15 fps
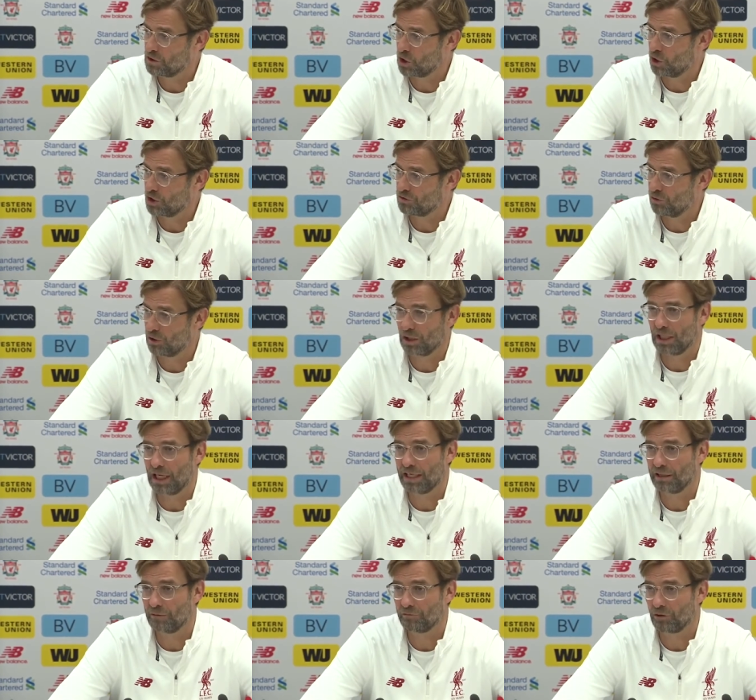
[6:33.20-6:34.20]
choice for the
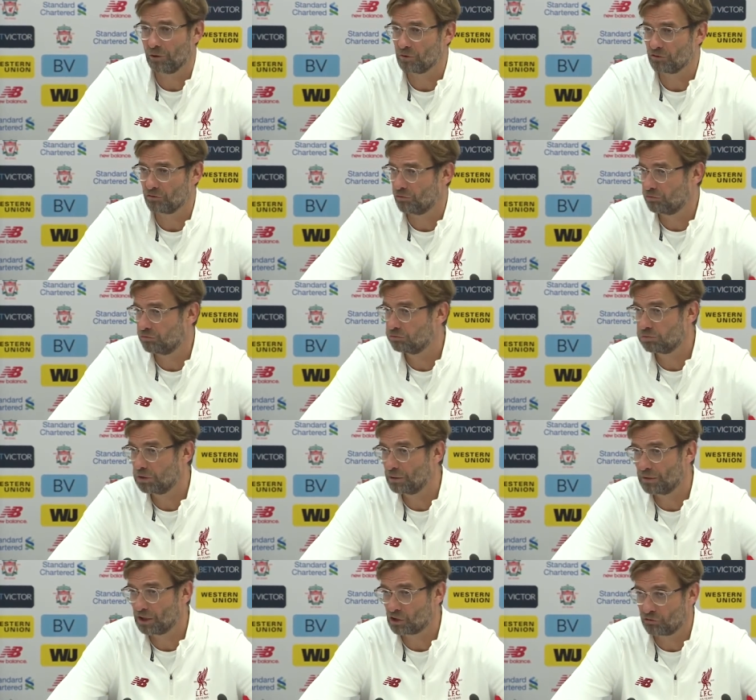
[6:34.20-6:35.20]
lineup from a
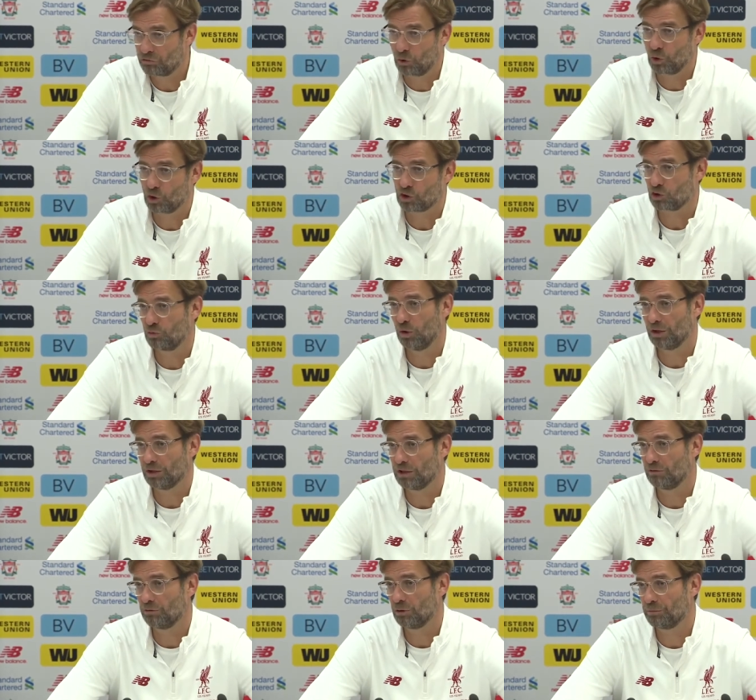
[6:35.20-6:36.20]
pretty much full
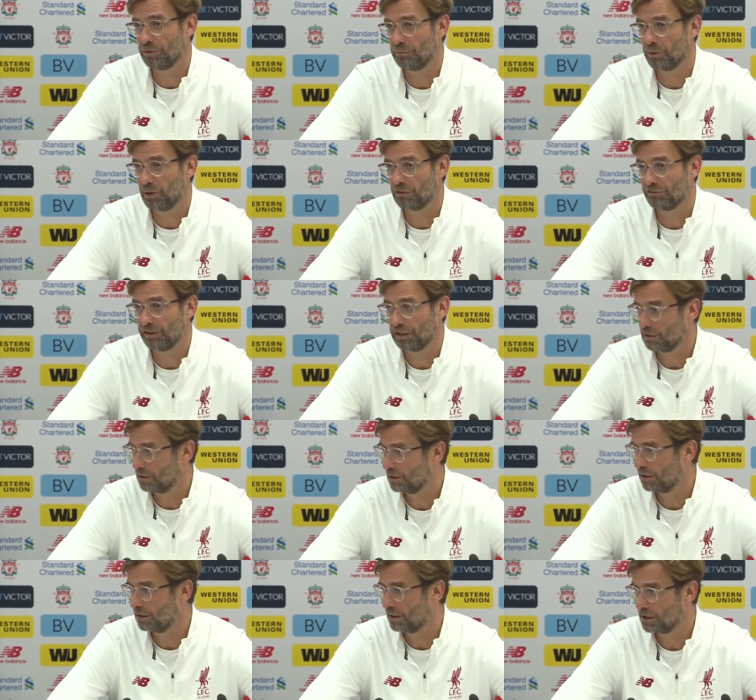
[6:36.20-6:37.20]
squad. That would be
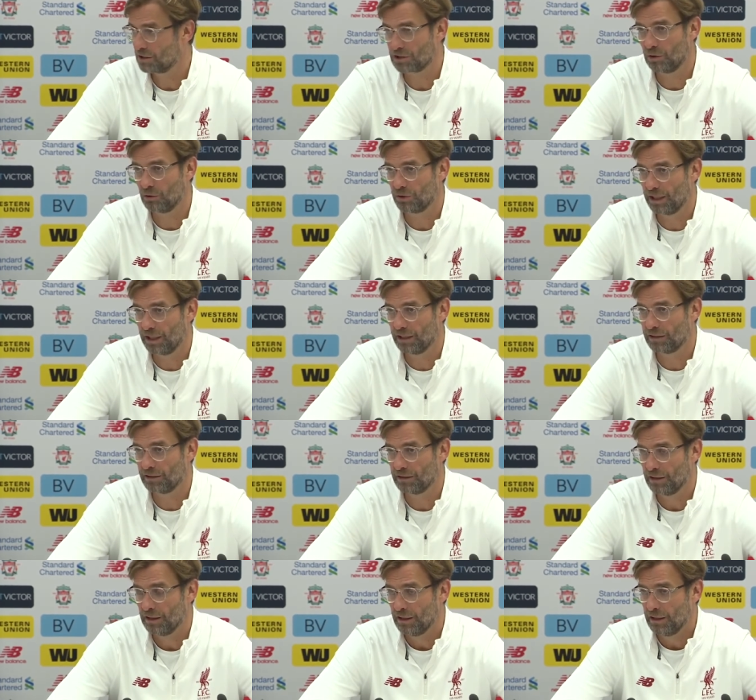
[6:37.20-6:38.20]
perfect. And then let's go there
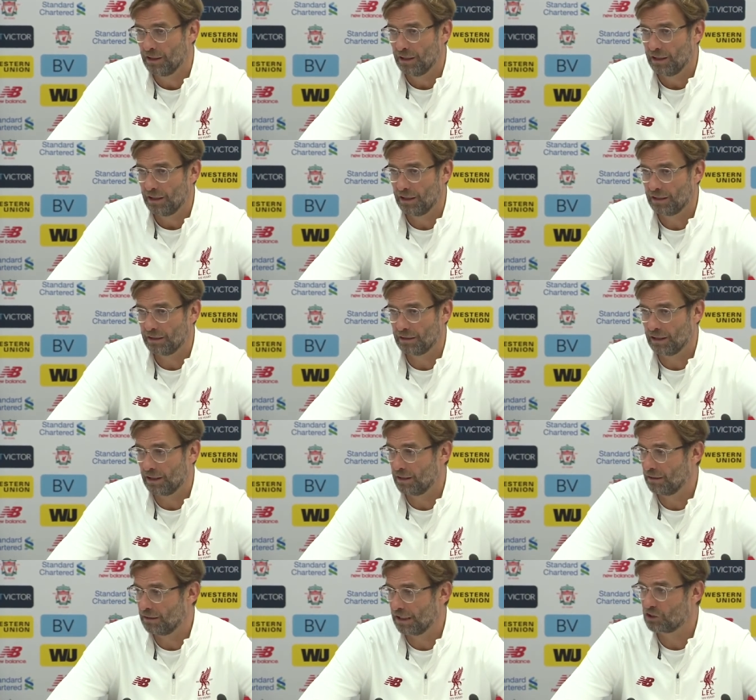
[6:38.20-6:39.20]
and
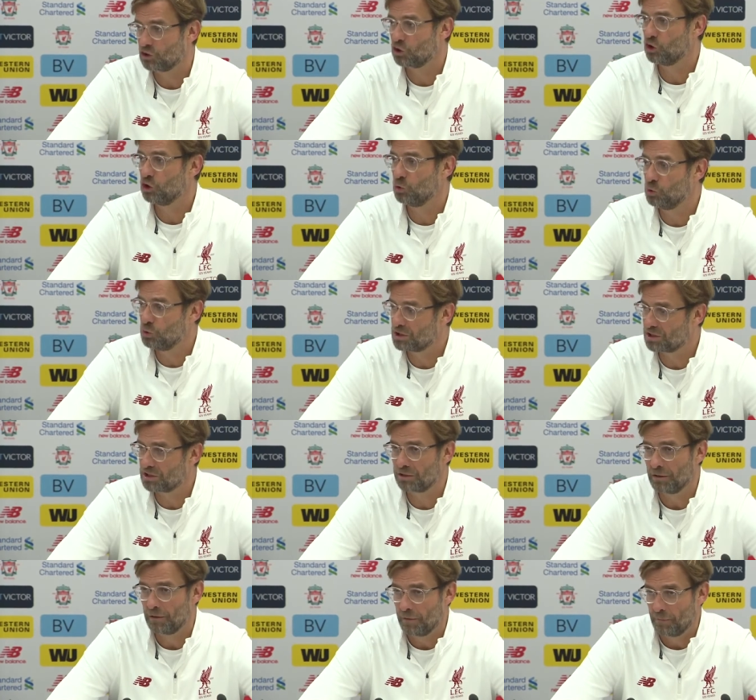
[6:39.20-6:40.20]
let's
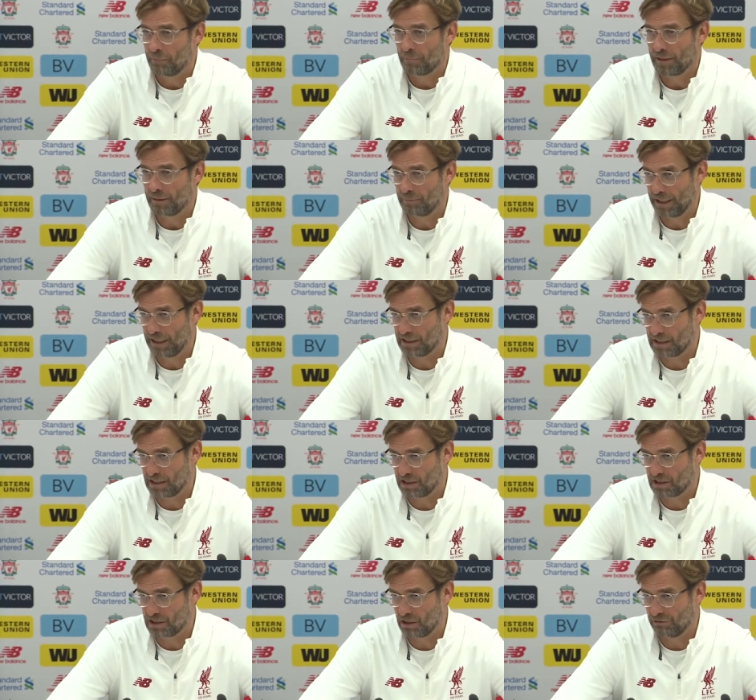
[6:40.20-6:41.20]
use the
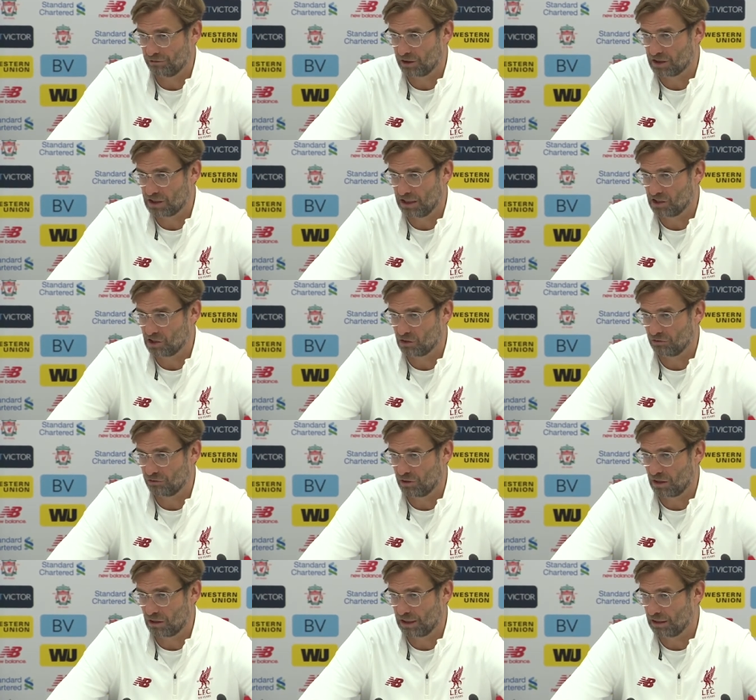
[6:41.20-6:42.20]
basis of the season so
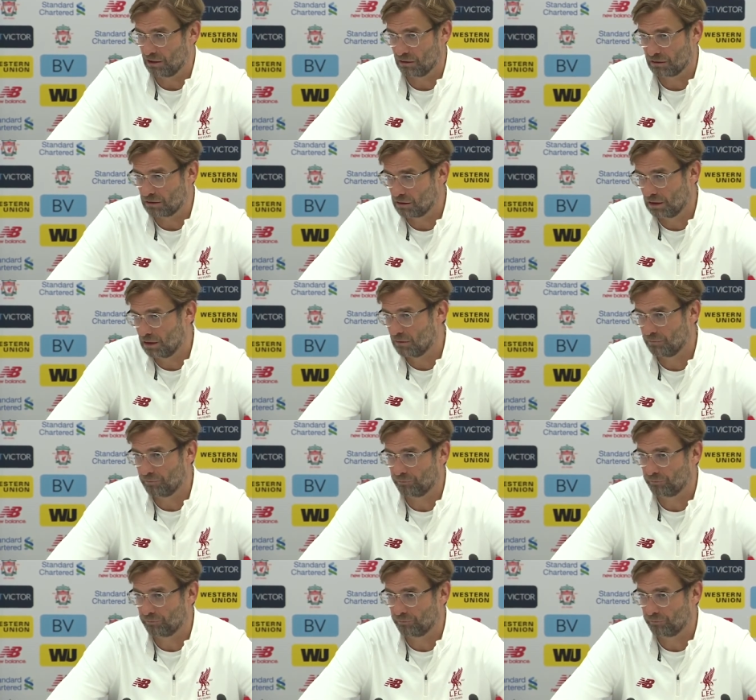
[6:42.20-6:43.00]
far and not